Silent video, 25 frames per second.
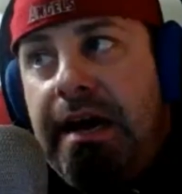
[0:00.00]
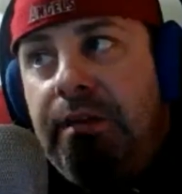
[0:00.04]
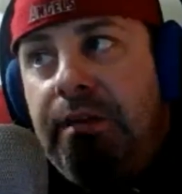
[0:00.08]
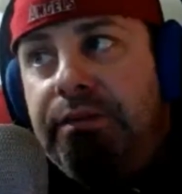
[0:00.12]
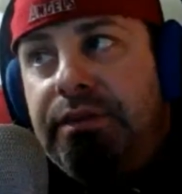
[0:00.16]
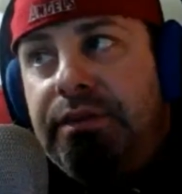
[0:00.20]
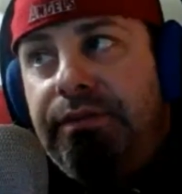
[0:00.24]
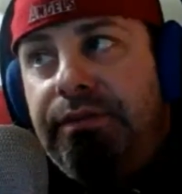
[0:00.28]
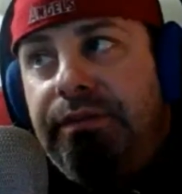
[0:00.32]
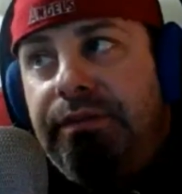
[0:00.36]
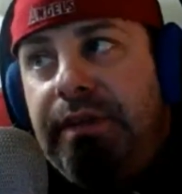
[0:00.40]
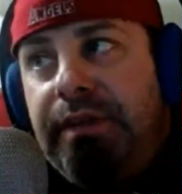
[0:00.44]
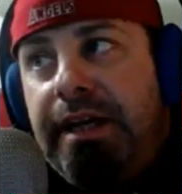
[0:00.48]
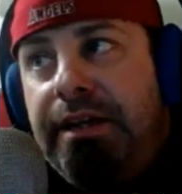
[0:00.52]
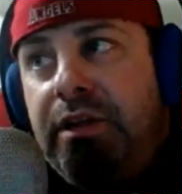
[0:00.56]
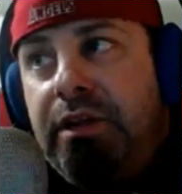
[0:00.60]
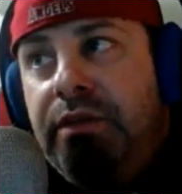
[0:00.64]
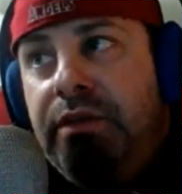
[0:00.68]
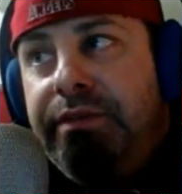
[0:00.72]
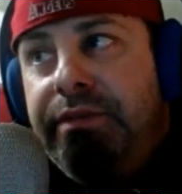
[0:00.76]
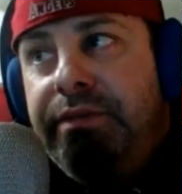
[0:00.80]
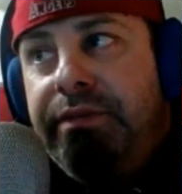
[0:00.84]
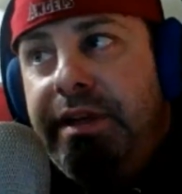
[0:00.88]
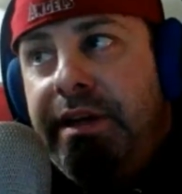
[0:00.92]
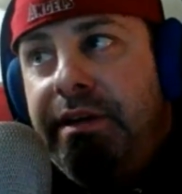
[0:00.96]
was the flight over
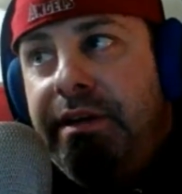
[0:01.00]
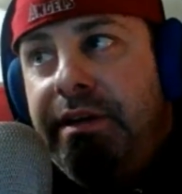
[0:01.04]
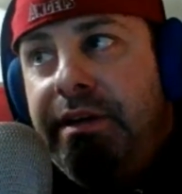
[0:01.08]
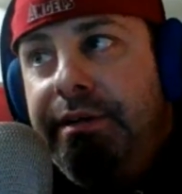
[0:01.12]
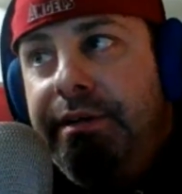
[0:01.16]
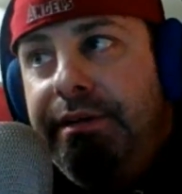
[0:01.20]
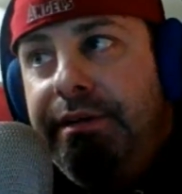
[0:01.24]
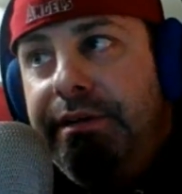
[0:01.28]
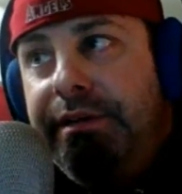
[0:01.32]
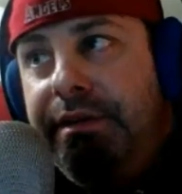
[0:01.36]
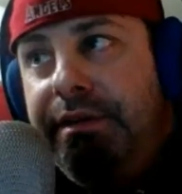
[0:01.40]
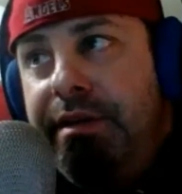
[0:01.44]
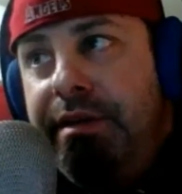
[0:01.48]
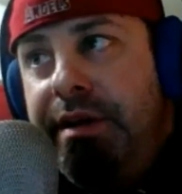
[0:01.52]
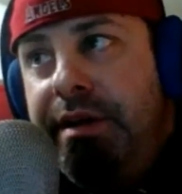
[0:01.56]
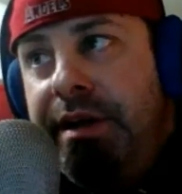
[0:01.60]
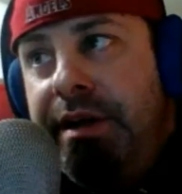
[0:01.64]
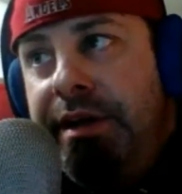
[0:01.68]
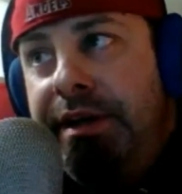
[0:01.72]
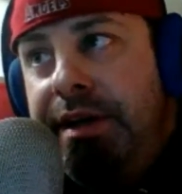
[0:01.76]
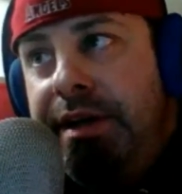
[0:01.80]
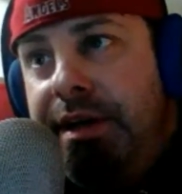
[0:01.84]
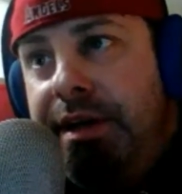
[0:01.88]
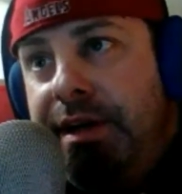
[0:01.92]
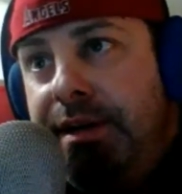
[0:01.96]
there, and
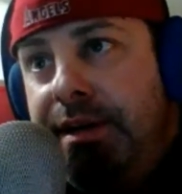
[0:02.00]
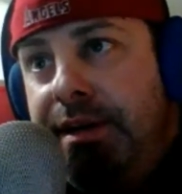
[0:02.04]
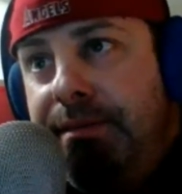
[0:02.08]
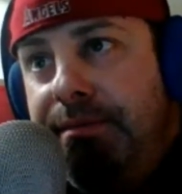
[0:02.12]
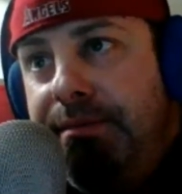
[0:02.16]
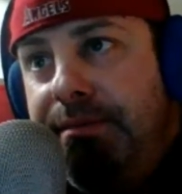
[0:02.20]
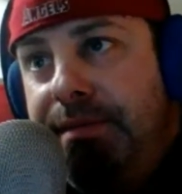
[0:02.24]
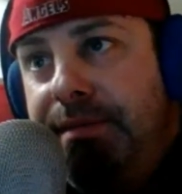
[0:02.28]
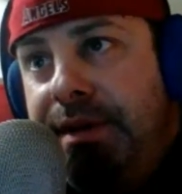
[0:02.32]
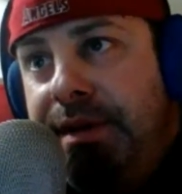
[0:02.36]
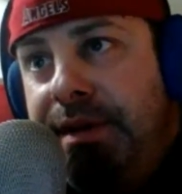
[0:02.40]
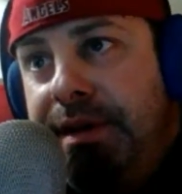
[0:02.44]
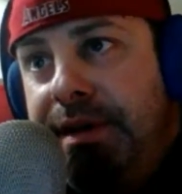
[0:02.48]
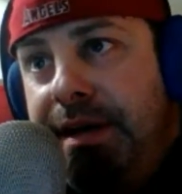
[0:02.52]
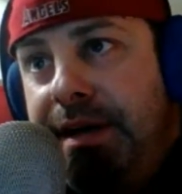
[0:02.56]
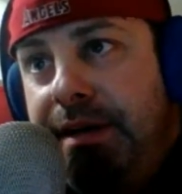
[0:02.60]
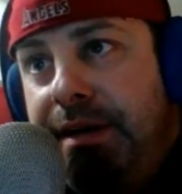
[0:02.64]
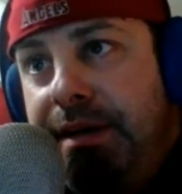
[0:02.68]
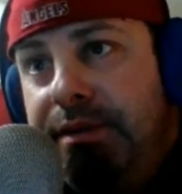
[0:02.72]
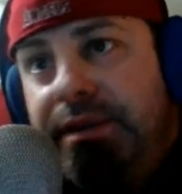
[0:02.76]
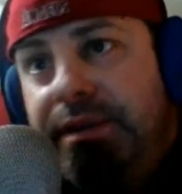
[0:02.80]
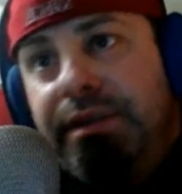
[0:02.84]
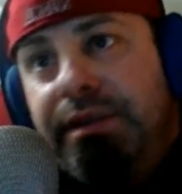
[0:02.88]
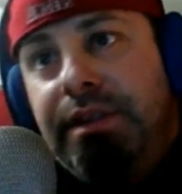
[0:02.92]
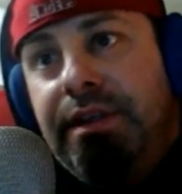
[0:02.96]
how
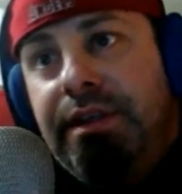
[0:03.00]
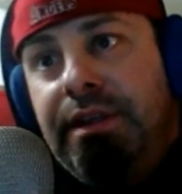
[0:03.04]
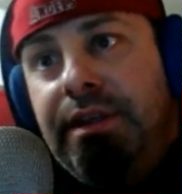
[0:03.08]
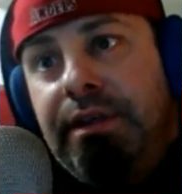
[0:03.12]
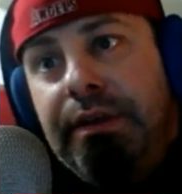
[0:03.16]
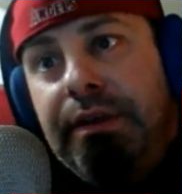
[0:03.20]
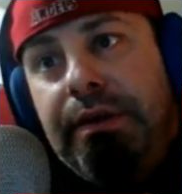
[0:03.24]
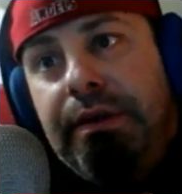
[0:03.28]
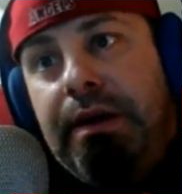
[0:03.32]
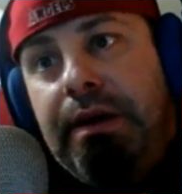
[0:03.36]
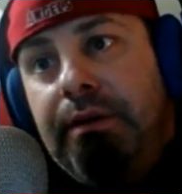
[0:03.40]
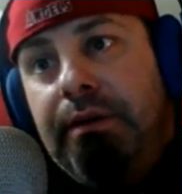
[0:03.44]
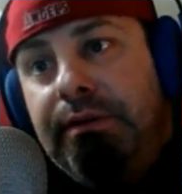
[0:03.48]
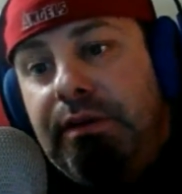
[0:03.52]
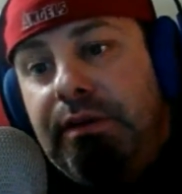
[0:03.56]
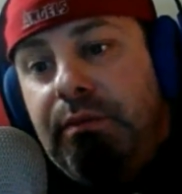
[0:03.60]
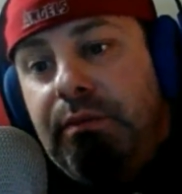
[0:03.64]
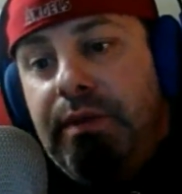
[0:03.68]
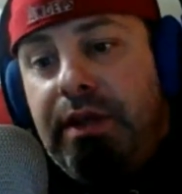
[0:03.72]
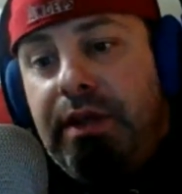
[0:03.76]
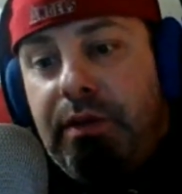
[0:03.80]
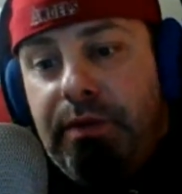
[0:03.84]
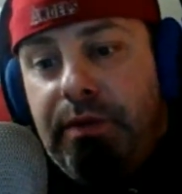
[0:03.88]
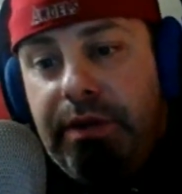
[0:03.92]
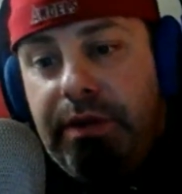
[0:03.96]
was the weather
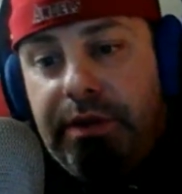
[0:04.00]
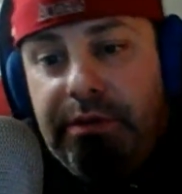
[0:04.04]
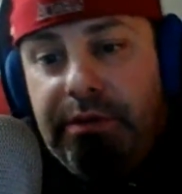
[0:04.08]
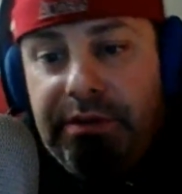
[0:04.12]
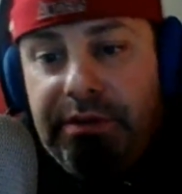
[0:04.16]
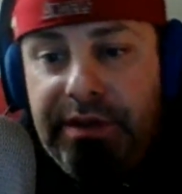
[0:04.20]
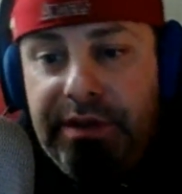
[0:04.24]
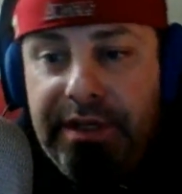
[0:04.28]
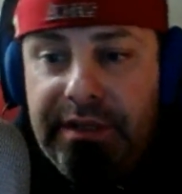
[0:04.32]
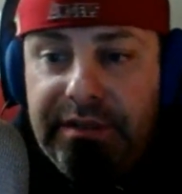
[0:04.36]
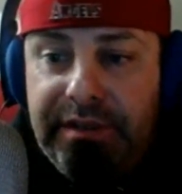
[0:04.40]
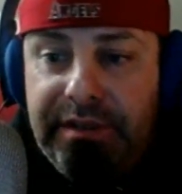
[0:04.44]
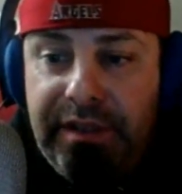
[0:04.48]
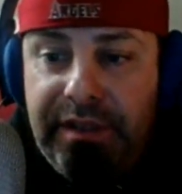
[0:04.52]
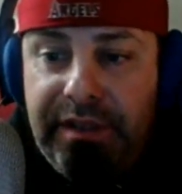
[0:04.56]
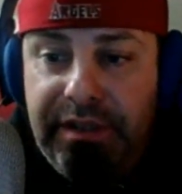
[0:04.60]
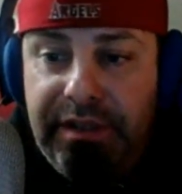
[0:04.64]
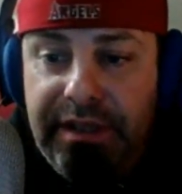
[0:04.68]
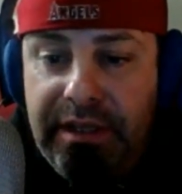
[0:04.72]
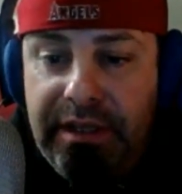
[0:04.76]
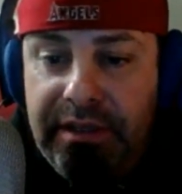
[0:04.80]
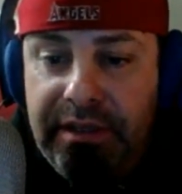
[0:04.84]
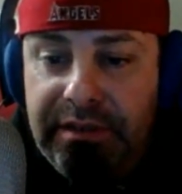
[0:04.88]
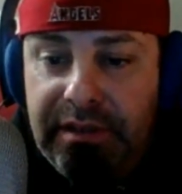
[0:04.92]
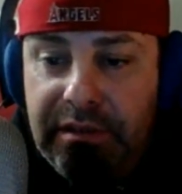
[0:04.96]
while you were there? Tell
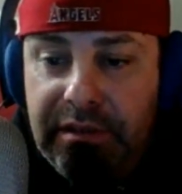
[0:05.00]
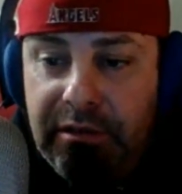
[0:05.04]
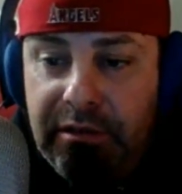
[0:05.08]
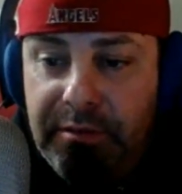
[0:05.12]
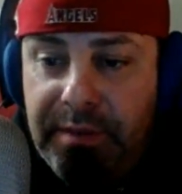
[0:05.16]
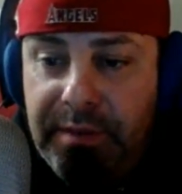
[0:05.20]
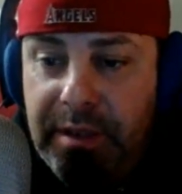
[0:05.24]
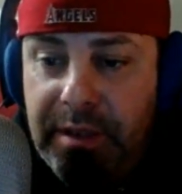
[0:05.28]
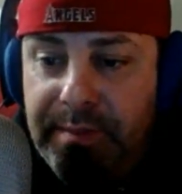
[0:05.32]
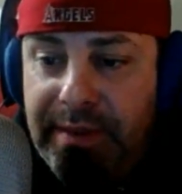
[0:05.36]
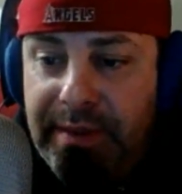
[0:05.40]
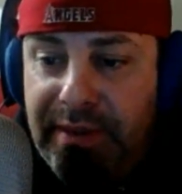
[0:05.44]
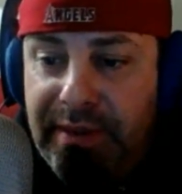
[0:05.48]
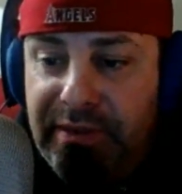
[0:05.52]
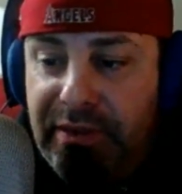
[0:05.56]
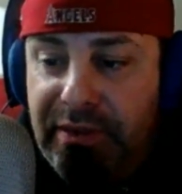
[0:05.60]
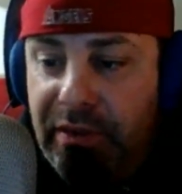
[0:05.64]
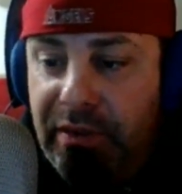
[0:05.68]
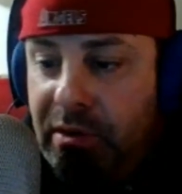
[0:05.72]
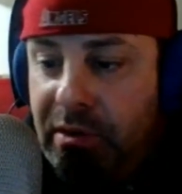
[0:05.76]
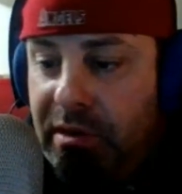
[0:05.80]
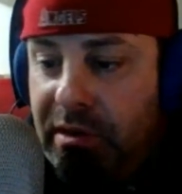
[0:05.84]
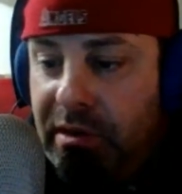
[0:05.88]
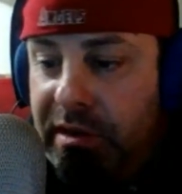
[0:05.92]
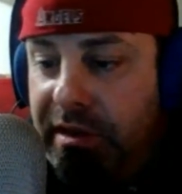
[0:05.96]
us a little bit about New
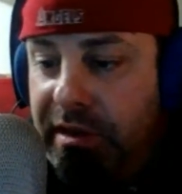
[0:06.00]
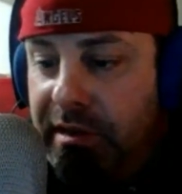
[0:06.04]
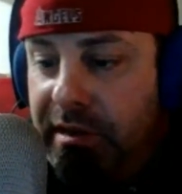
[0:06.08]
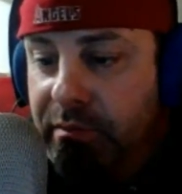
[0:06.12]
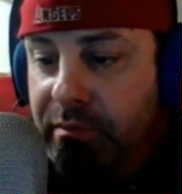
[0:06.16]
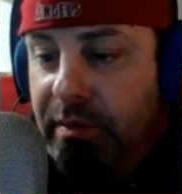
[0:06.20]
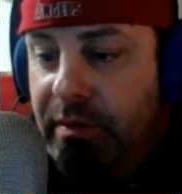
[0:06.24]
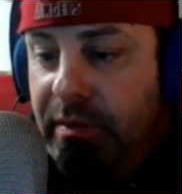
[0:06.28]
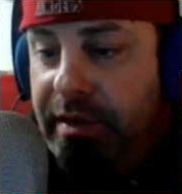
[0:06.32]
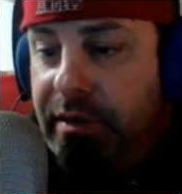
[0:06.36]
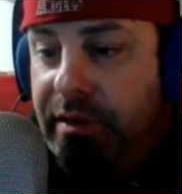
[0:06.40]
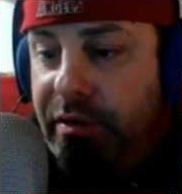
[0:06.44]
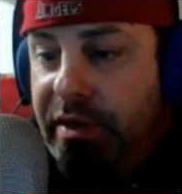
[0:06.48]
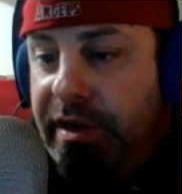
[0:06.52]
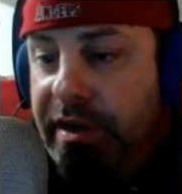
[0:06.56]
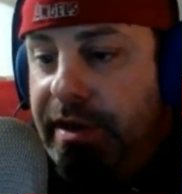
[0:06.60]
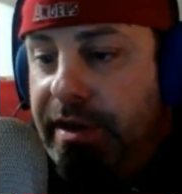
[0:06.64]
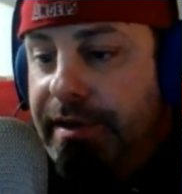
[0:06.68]
York. Why don't you?